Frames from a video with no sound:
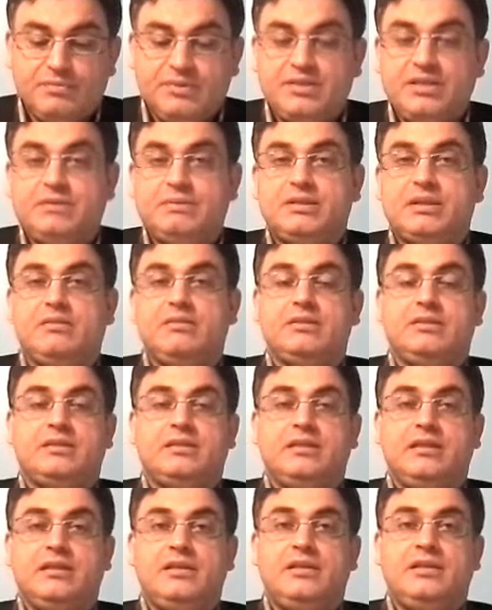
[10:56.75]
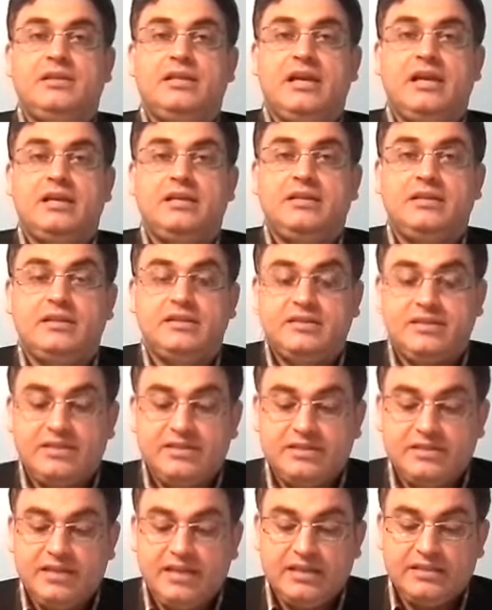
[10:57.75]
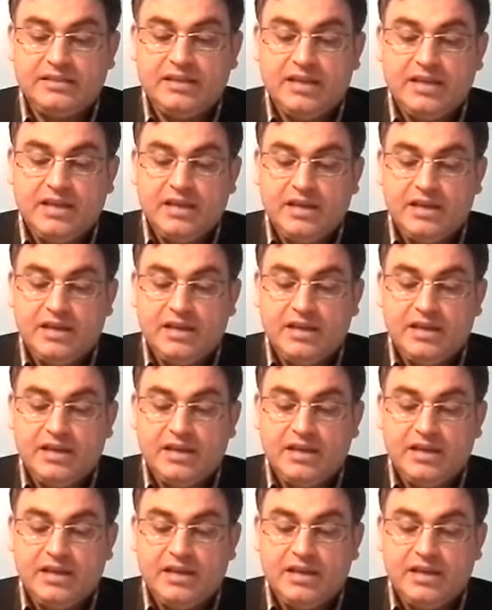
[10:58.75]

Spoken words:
stream ciphers in the sense that